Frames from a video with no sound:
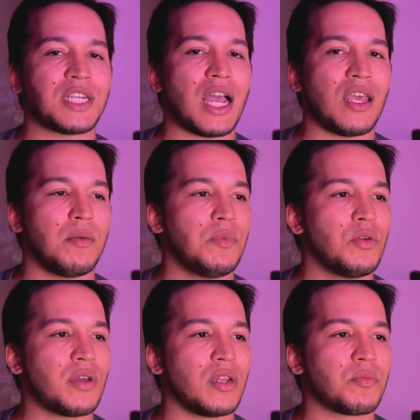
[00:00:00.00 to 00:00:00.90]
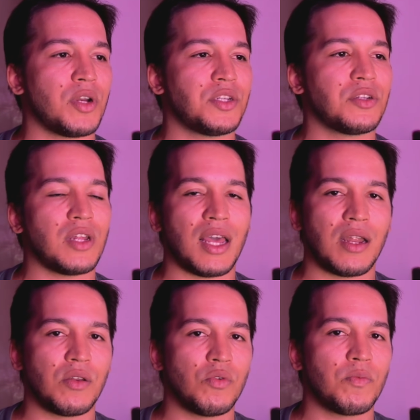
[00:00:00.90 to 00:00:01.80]
IMU calibration and
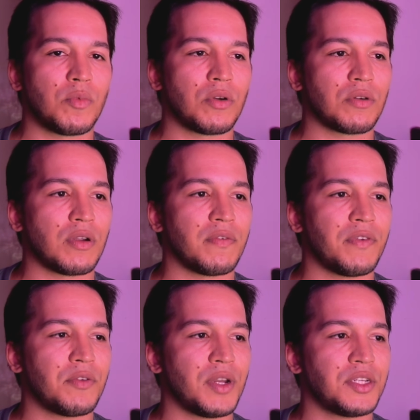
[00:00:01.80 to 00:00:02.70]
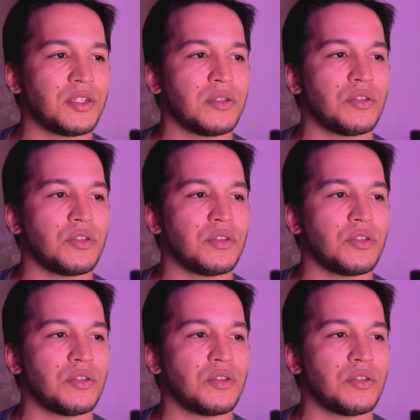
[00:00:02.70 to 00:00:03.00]
a new motor configuration,